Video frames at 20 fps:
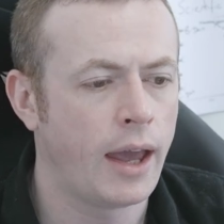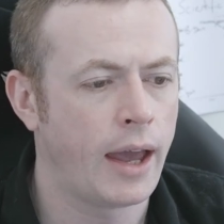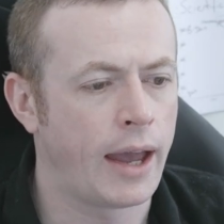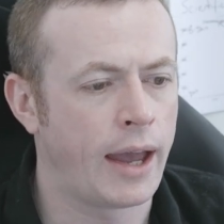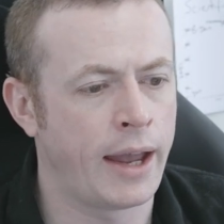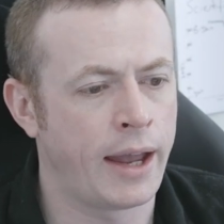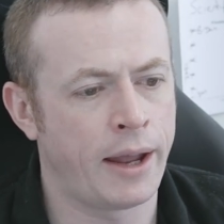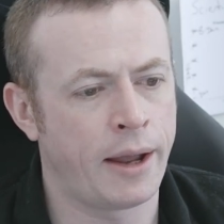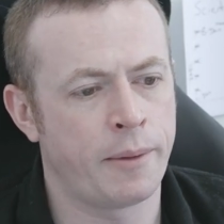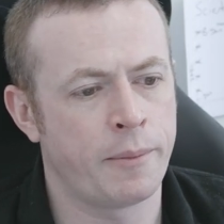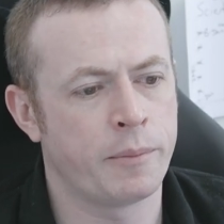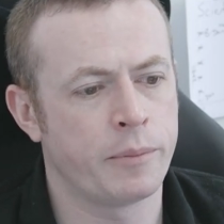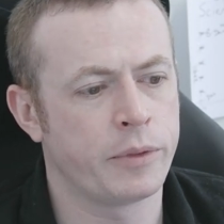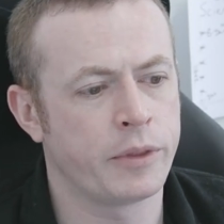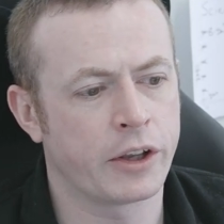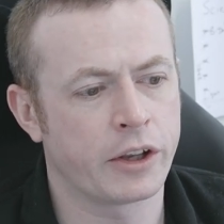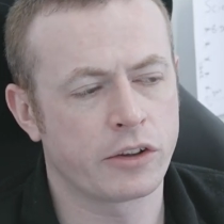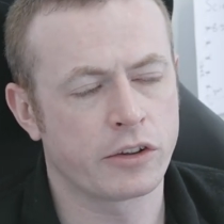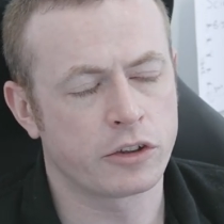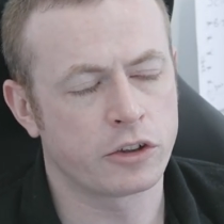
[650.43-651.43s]
Um,
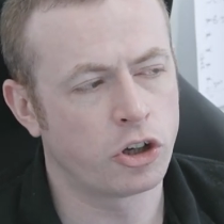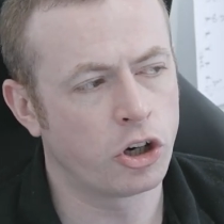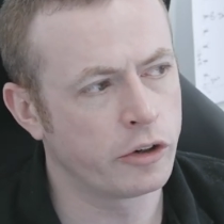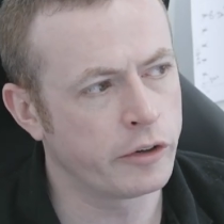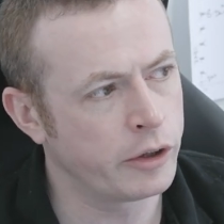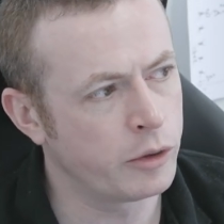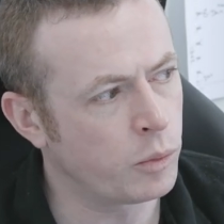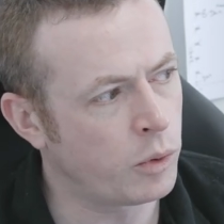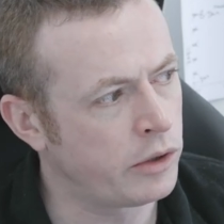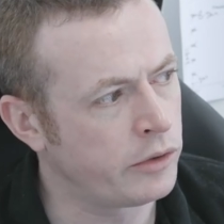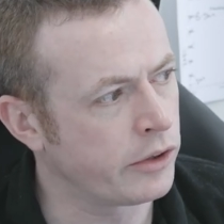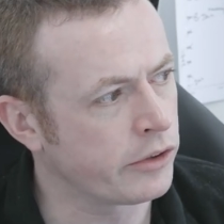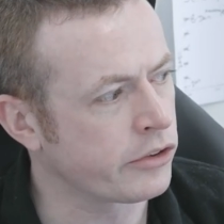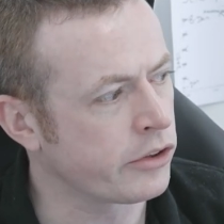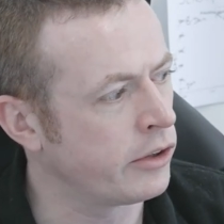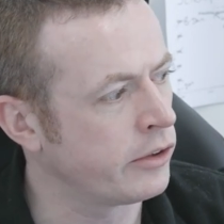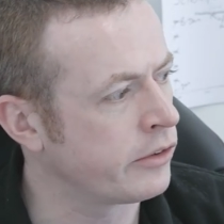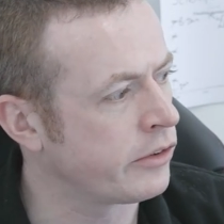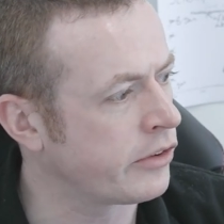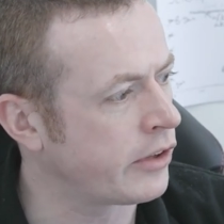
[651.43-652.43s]
the current one that's
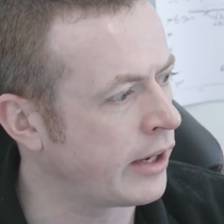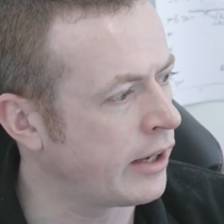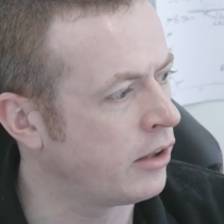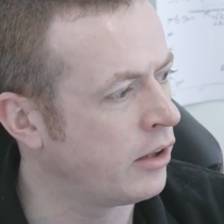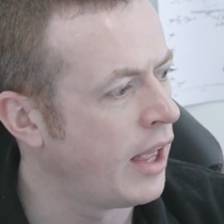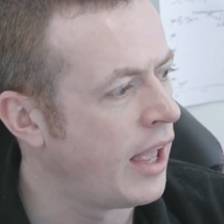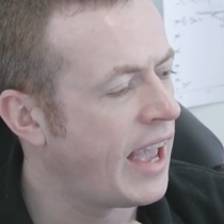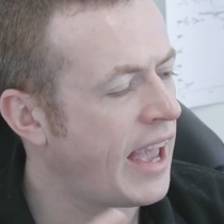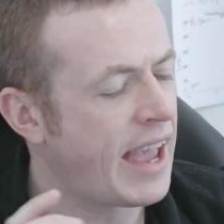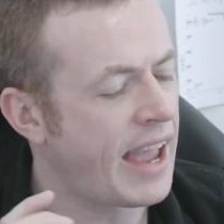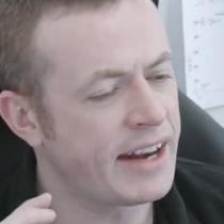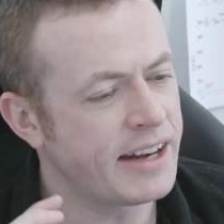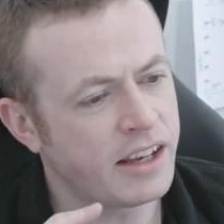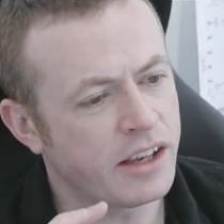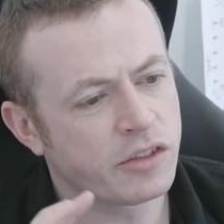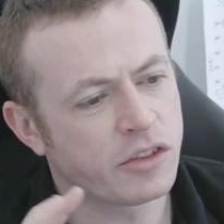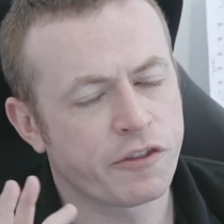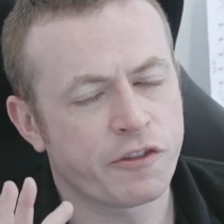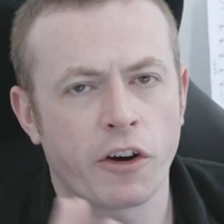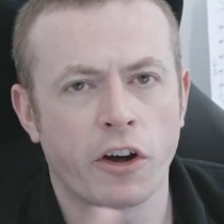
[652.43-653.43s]
on sale, any
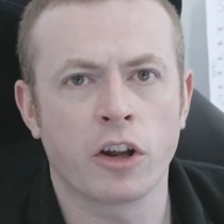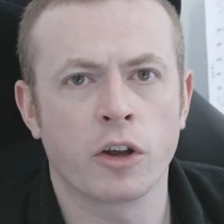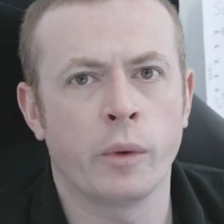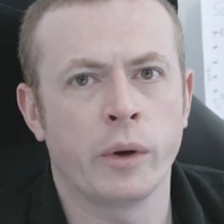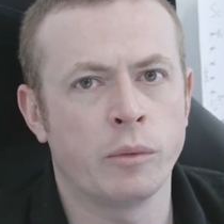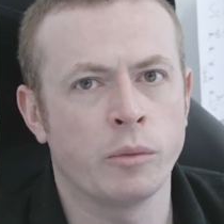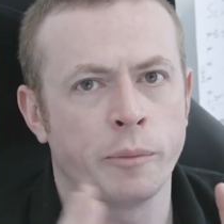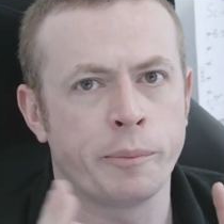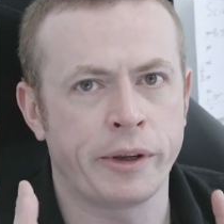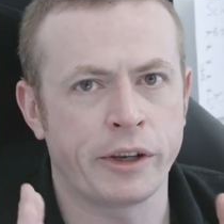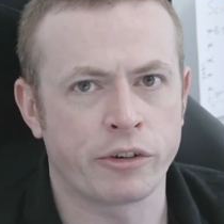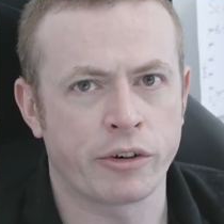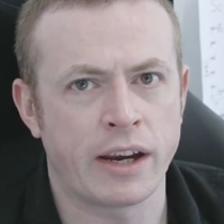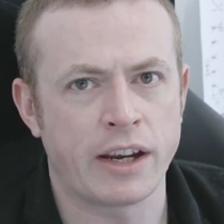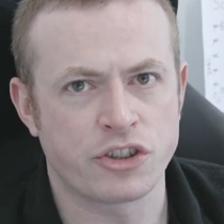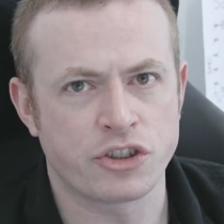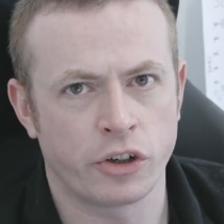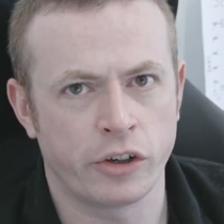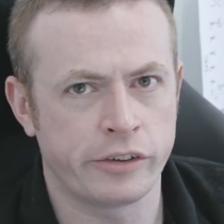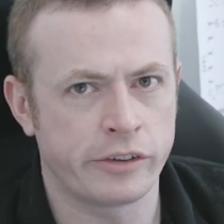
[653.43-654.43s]
of the following would be
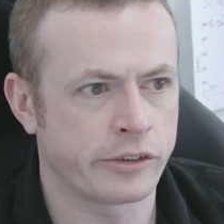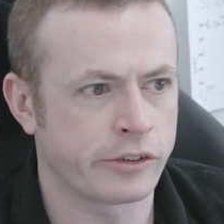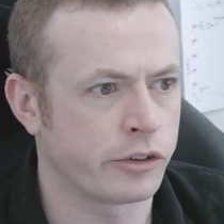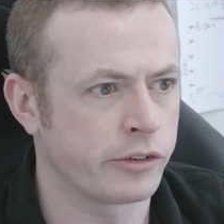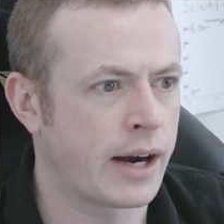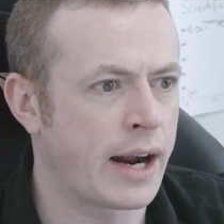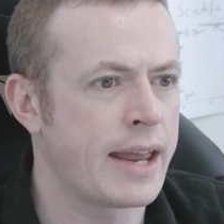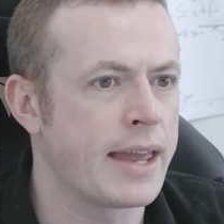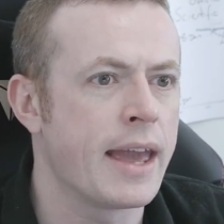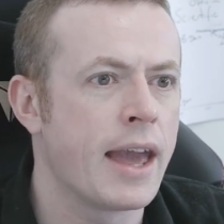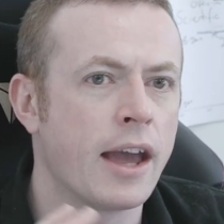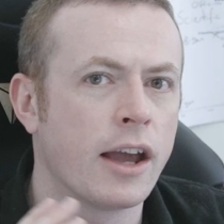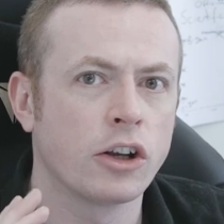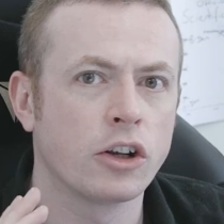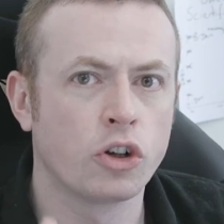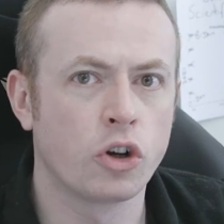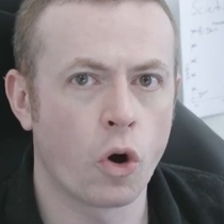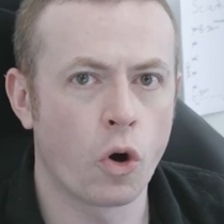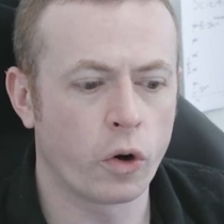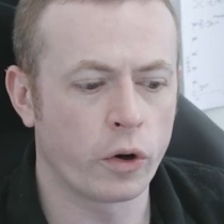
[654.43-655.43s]
great choices, all right?
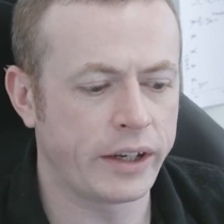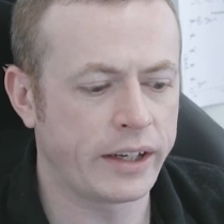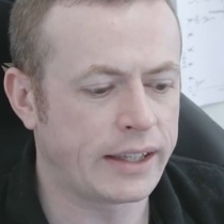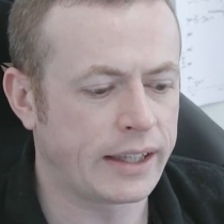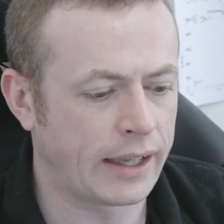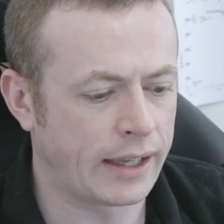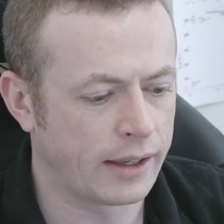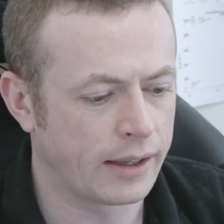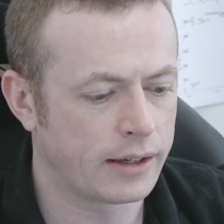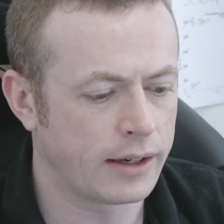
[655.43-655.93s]
Goriki.